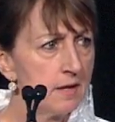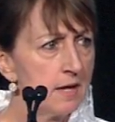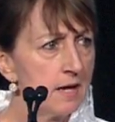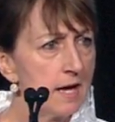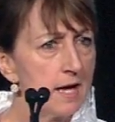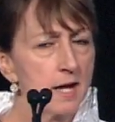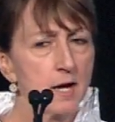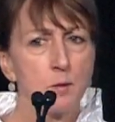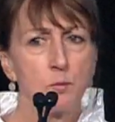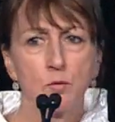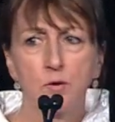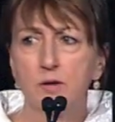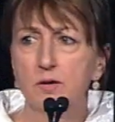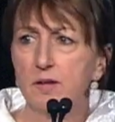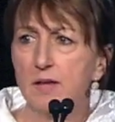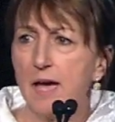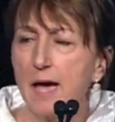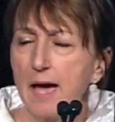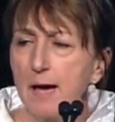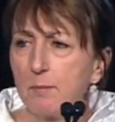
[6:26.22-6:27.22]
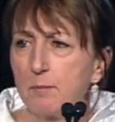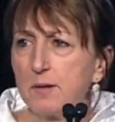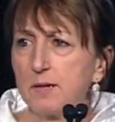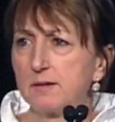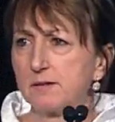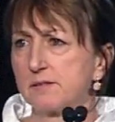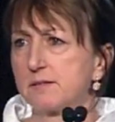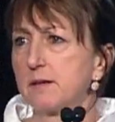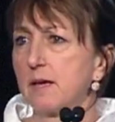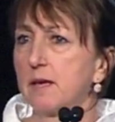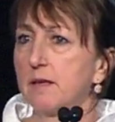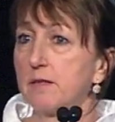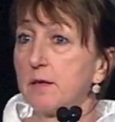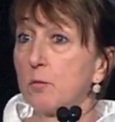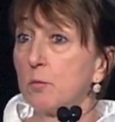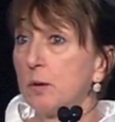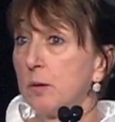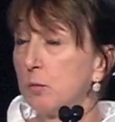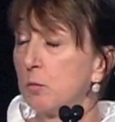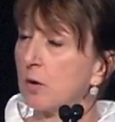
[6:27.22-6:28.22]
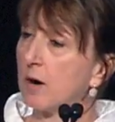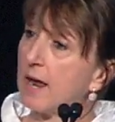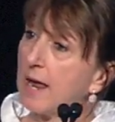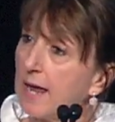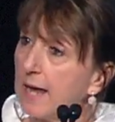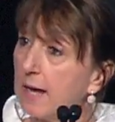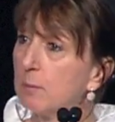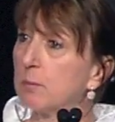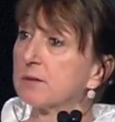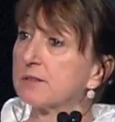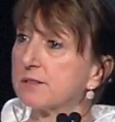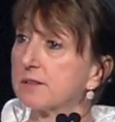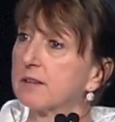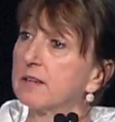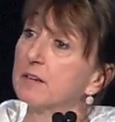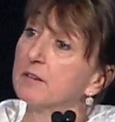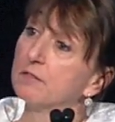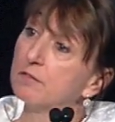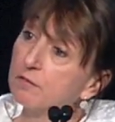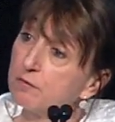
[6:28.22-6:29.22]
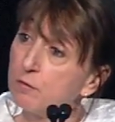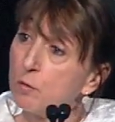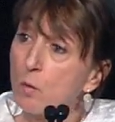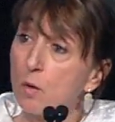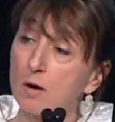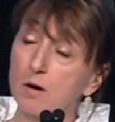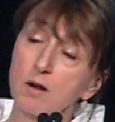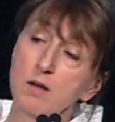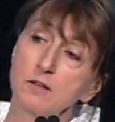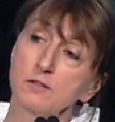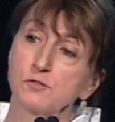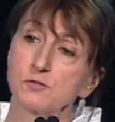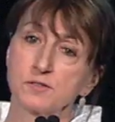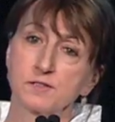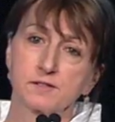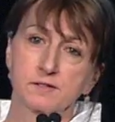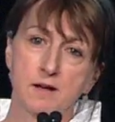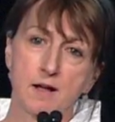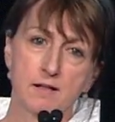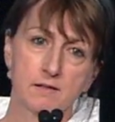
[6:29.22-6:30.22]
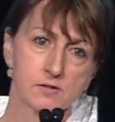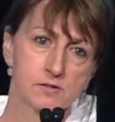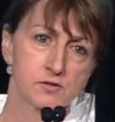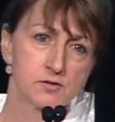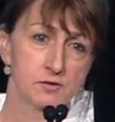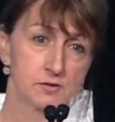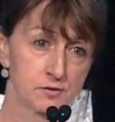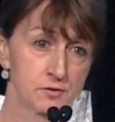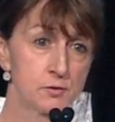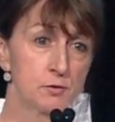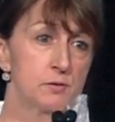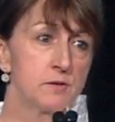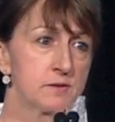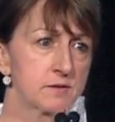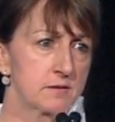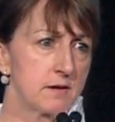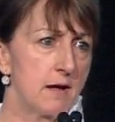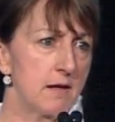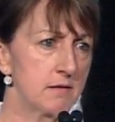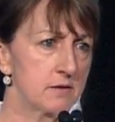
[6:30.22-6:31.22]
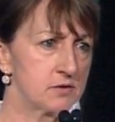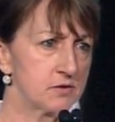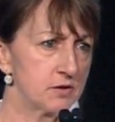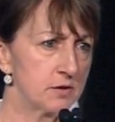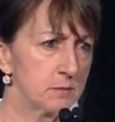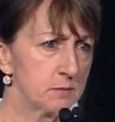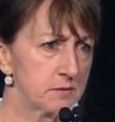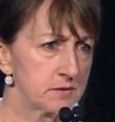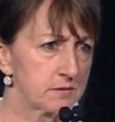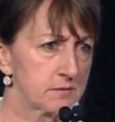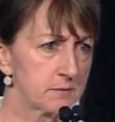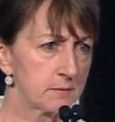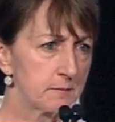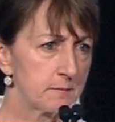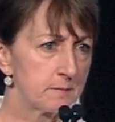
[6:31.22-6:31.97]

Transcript: And I'm really happy to say that we were able to give 400 student scholarships